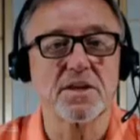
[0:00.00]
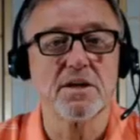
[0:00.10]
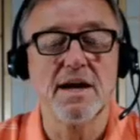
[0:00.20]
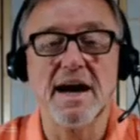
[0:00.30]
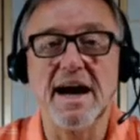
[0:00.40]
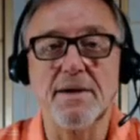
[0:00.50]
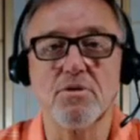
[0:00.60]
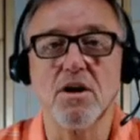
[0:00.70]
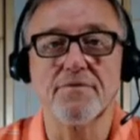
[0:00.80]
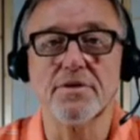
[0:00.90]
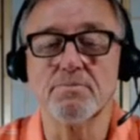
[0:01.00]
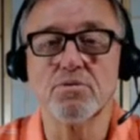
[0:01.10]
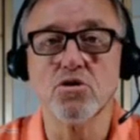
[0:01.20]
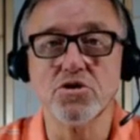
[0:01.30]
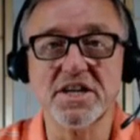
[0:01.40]
high profit
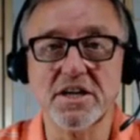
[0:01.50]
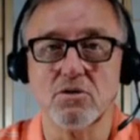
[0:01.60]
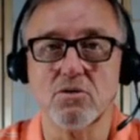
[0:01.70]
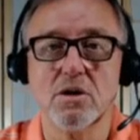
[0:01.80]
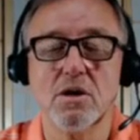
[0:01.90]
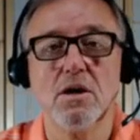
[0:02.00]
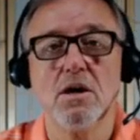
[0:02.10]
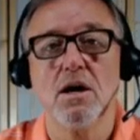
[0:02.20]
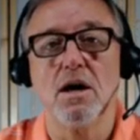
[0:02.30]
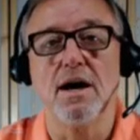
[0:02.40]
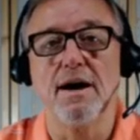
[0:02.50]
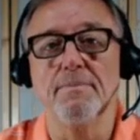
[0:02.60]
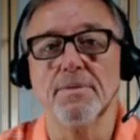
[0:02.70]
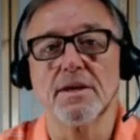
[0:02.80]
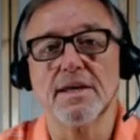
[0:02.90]
per deal. Um,
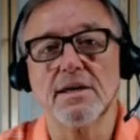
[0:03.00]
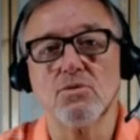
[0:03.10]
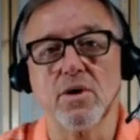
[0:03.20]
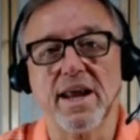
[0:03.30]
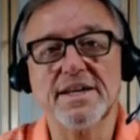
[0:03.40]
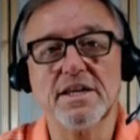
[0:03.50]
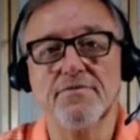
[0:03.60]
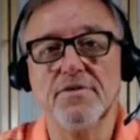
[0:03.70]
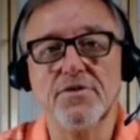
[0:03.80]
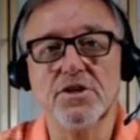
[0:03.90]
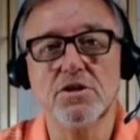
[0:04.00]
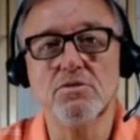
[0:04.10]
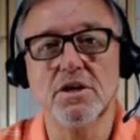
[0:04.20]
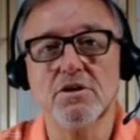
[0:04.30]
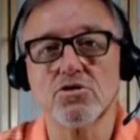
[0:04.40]
when I did 52
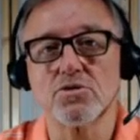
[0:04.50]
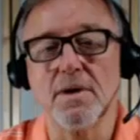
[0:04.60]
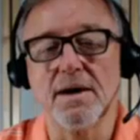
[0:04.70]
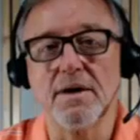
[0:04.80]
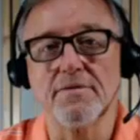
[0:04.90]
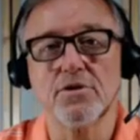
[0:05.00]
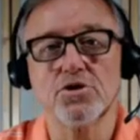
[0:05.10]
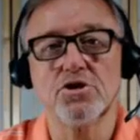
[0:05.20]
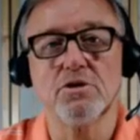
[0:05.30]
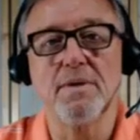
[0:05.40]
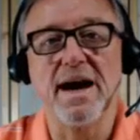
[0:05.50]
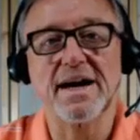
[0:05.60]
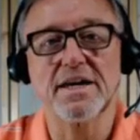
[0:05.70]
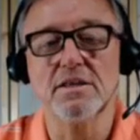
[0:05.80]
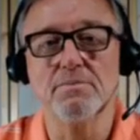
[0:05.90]
deals my first year
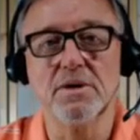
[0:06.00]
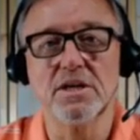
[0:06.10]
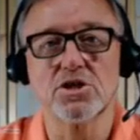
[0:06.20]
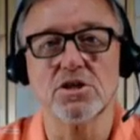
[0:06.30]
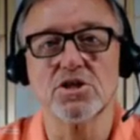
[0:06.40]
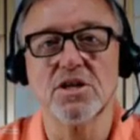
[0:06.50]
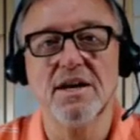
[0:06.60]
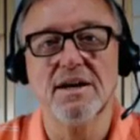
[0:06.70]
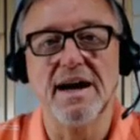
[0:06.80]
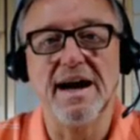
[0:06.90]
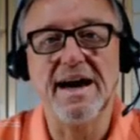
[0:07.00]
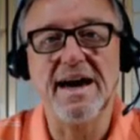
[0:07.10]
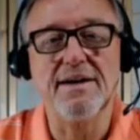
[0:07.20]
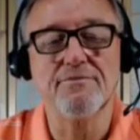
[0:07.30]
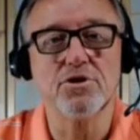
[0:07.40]
back in the business, I
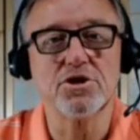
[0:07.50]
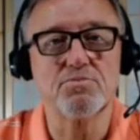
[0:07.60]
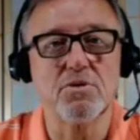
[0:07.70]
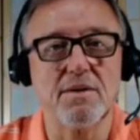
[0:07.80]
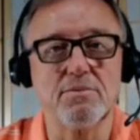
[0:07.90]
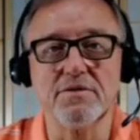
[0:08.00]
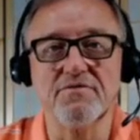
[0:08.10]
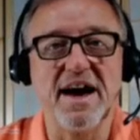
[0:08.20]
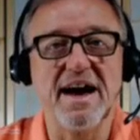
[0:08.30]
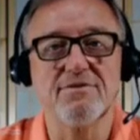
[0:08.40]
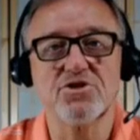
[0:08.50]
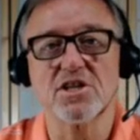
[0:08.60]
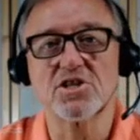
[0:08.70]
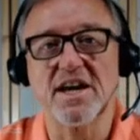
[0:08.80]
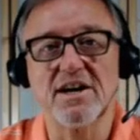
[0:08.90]
averaged probably $5,000 to
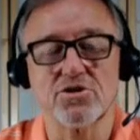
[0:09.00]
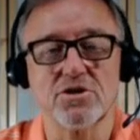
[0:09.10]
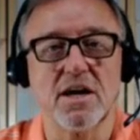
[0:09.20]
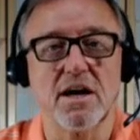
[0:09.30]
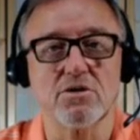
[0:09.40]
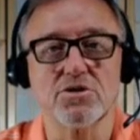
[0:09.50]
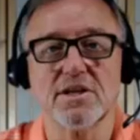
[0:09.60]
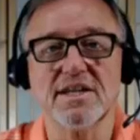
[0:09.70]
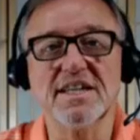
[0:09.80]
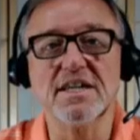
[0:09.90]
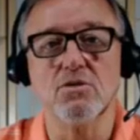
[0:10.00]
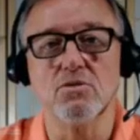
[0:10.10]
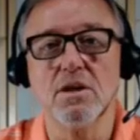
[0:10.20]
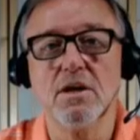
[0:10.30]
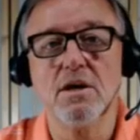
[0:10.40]
$6,000 a deal.
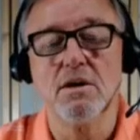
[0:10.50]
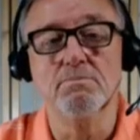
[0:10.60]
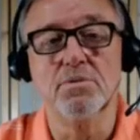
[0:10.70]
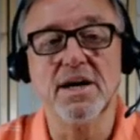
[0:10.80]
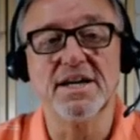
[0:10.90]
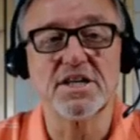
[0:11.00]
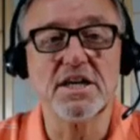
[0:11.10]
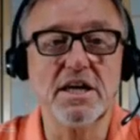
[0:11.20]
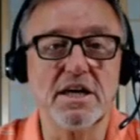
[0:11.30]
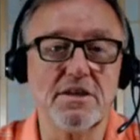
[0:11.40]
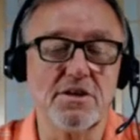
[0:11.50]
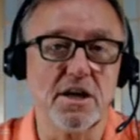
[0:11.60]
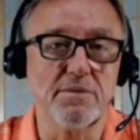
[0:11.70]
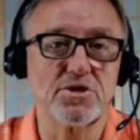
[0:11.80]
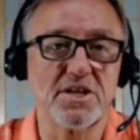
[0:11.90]
But the
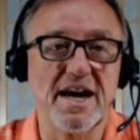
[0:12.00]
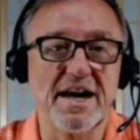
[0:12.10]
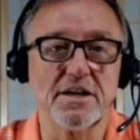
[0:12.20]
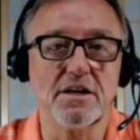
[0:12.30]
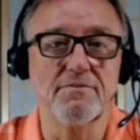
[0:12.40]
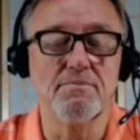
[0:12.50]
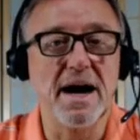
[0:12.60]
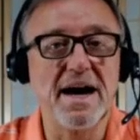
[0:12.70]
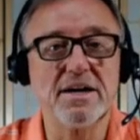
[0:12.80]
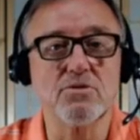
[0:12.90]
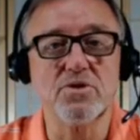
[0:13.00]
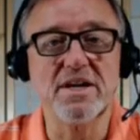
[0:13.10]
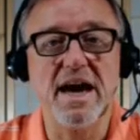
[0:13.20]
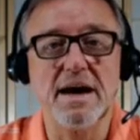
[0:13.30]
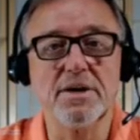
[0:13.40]
upside of buying,
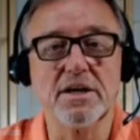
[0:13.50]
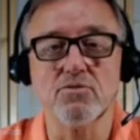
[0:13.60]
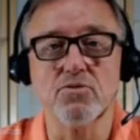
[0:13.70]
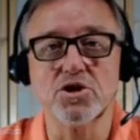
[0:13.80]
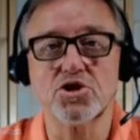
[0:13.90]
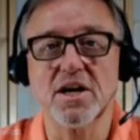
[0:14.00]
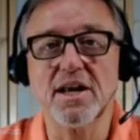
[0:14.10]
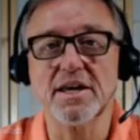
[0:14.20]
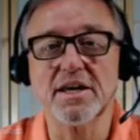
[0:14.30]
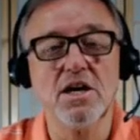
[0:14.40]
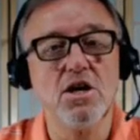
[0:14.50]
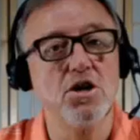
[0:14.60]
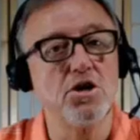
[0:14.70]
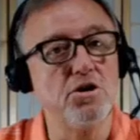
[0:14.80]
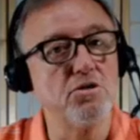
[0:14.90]
rehabbing, and reselling,
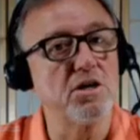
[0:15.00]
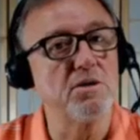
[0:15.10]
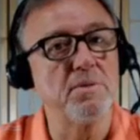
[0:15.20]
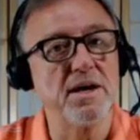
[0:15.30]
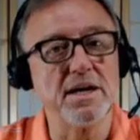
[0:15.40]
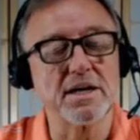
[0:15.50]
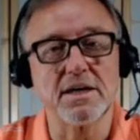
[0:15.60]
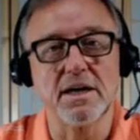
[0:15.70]
you can make